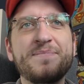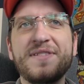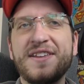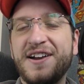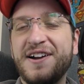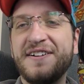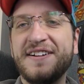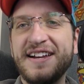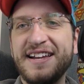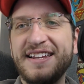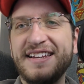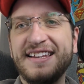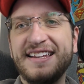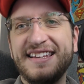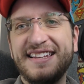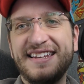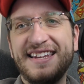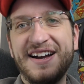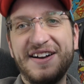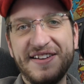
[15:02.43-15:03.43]
All right,
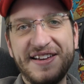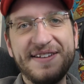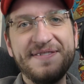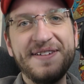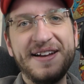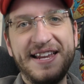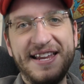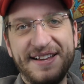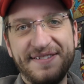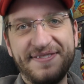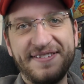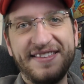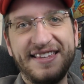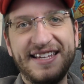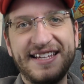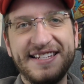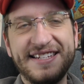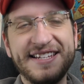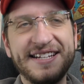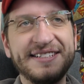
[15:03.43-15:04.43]
now get ready for the
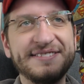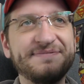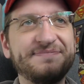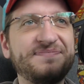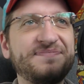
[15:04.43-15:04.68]
ending.